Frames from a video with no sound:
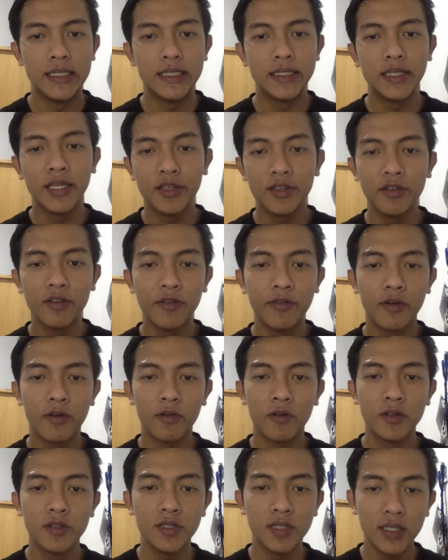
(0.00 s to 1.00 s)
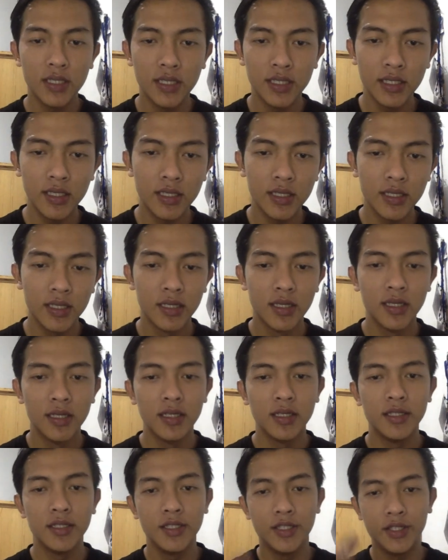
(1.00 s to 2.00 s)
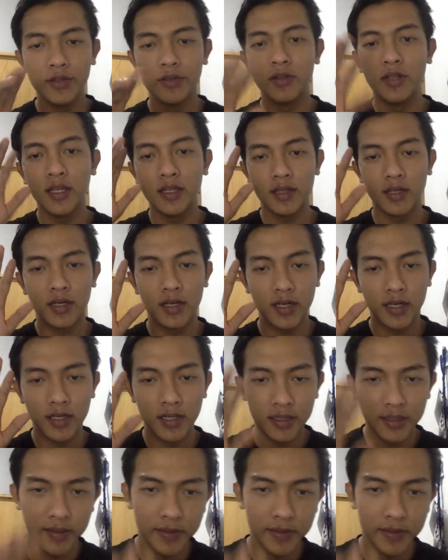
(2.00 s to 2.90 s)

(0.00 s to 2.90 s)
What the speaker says: Thank you for watching. See you later.